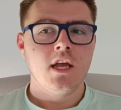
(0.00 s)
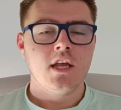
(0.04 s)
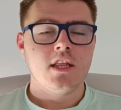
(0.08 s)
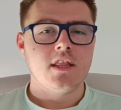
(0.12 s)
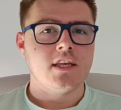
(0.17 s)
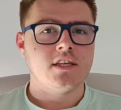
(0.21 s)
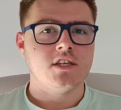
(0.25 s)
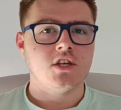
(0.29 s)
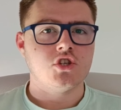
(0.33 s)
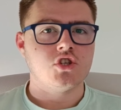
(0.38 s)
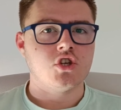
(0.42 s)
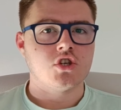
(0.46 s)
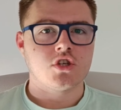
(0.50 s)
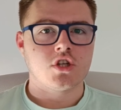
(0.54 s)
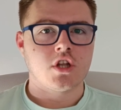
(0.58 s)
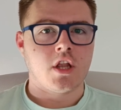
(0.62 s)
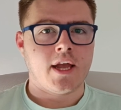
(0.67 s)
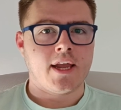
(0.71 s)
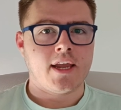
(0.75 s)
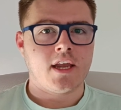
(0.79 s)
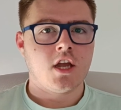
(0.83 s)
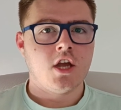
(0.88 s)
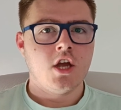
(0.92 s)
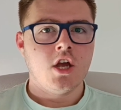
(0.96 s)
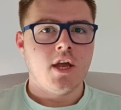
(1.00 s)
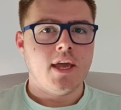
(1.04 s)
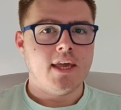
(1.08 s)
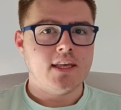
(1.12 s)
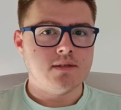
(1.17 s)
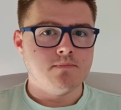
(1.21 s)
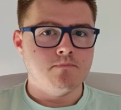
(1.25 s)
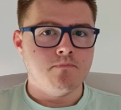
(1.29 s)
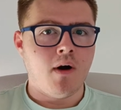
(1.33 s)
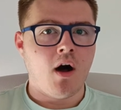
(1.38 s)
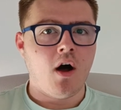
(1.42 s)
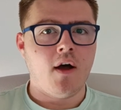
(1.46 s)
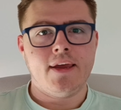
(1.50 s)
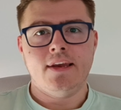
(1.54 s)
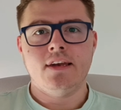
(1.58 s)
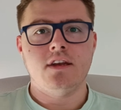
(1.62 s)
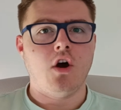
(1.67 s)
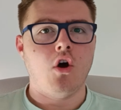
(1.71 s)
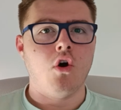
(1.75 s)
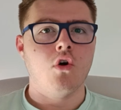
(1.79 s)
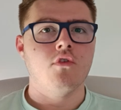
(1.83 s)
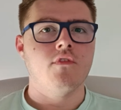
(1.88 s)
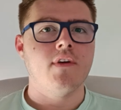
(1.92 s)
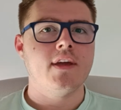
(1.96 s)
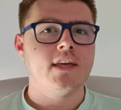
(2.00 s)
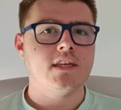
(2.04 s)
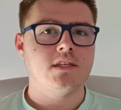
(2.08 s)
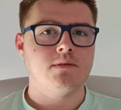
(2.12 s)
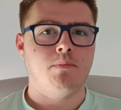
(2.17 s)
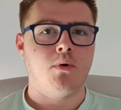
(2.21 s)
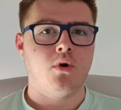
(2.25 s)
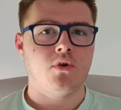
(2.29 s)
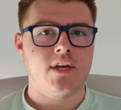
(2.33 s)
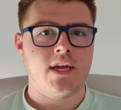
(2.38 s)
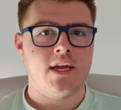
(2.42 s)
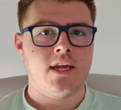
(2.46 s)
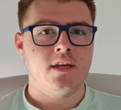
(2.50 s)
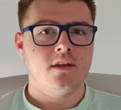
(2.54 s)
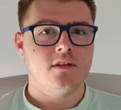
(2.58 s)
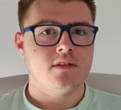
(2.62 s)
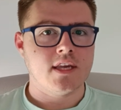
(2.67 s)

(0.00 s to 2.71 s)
This is just like his mind over his body.